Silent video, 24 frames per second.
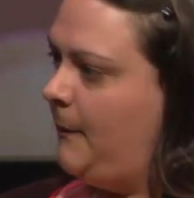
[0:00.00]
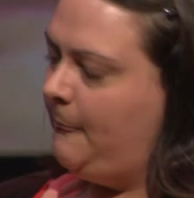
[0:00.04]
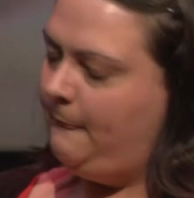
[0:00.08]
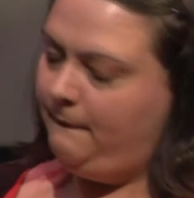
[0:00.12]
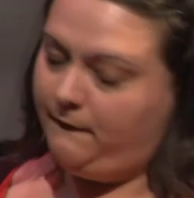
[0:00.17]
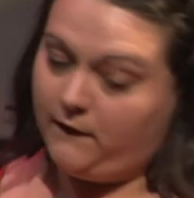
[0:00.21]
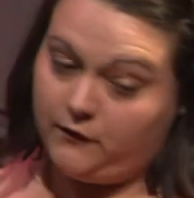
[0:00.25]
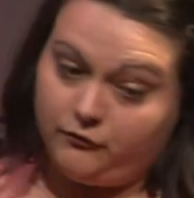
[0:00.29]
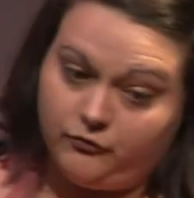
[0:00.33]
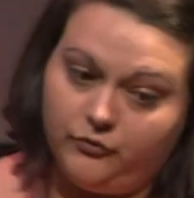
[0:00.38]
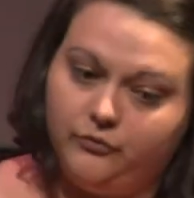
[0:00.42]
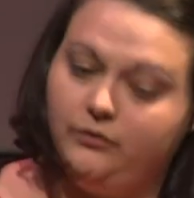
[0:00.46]

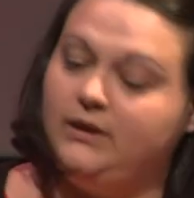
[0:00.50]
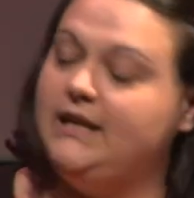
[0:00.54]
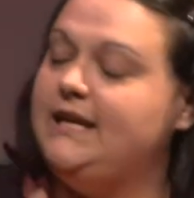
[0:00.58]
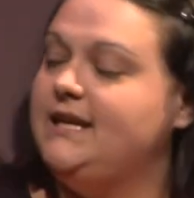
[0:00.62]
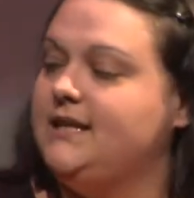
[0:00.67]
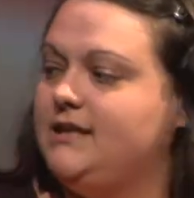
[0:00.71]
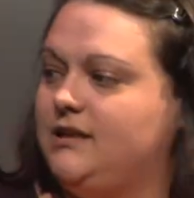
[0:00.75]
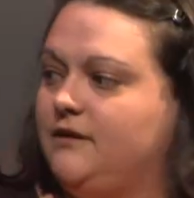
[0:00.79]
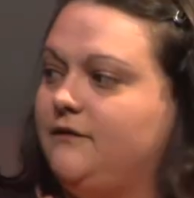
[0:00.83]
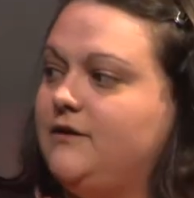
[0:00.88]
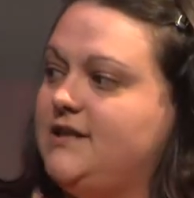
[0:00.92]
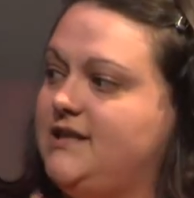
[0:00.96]
the release
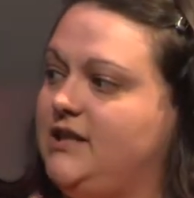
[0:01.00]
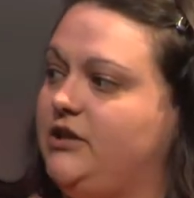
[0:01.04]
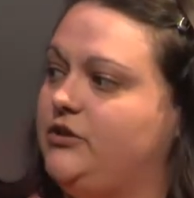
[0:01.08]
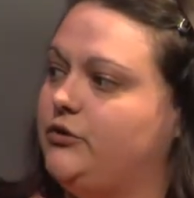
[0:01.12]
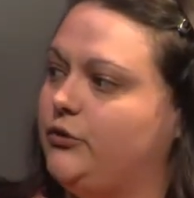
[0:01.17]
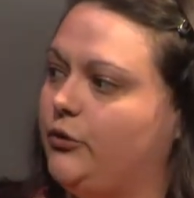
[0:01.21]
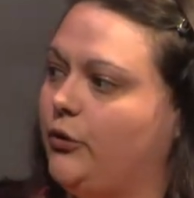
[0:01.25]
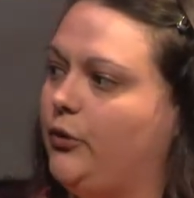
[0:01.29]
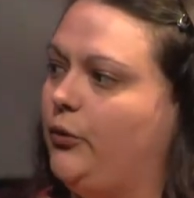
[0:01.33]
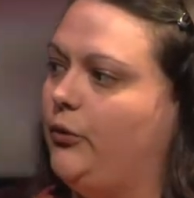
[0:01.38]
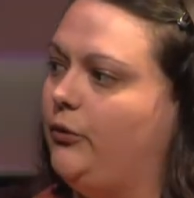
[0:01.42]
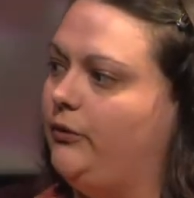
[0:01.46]
of
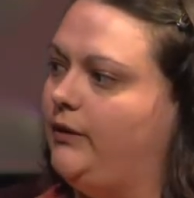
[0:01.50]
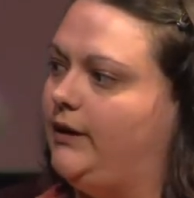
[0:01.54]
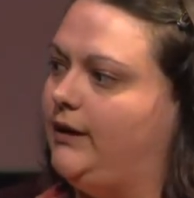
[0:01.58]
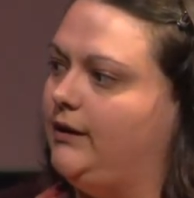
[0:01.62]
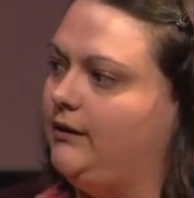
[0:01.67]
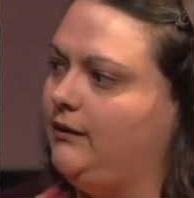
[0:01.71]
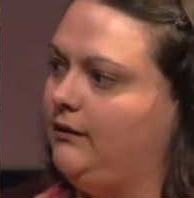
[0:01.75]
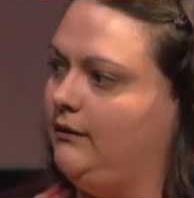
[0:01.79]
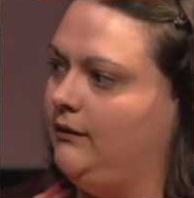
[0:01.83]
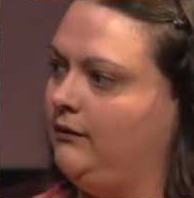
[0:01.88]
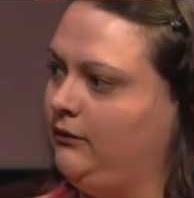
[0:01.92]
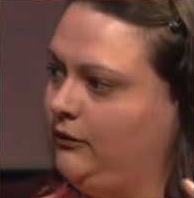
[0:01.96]
acetylcholine
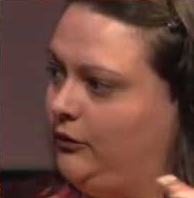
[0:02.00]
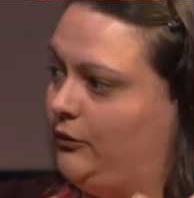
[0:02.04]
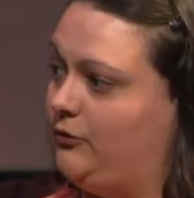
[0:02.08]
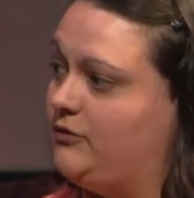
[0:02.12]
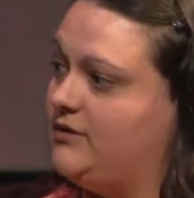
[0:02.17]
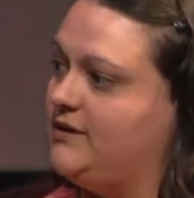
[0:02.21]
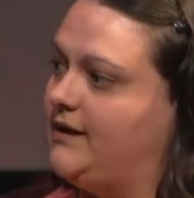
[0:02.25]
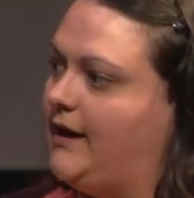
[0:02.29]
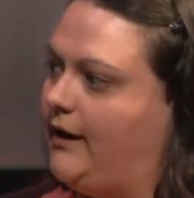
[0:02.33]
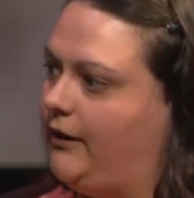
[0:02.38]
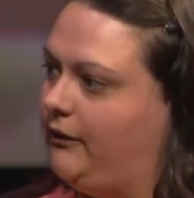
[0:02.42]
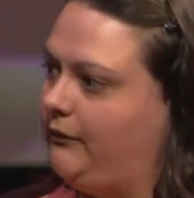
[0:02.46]
goes
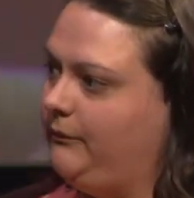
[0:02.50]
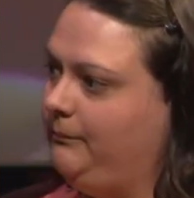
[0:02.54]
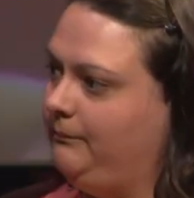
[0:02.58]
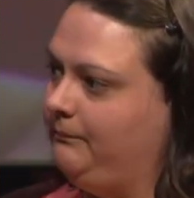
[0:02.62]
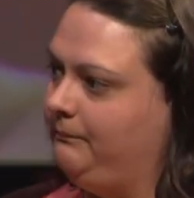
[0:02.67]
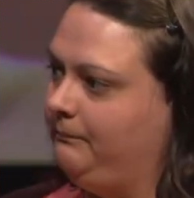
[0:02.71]
down.